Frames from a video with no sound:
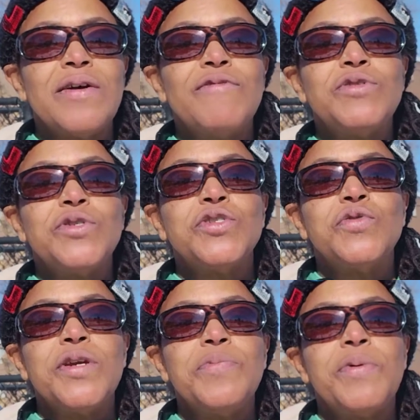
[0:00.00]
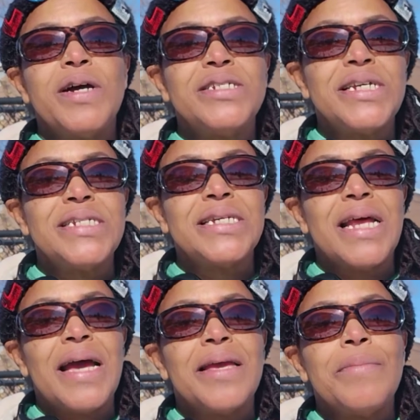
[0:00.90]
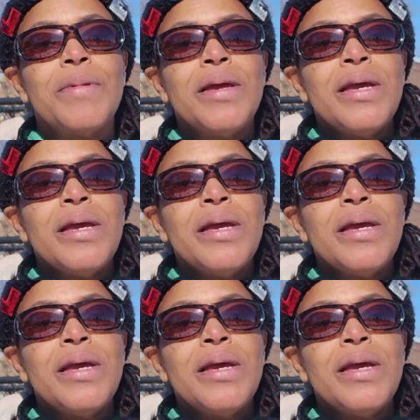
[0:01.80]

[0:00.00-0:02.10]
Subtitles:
of the Georgia Green Project, and I am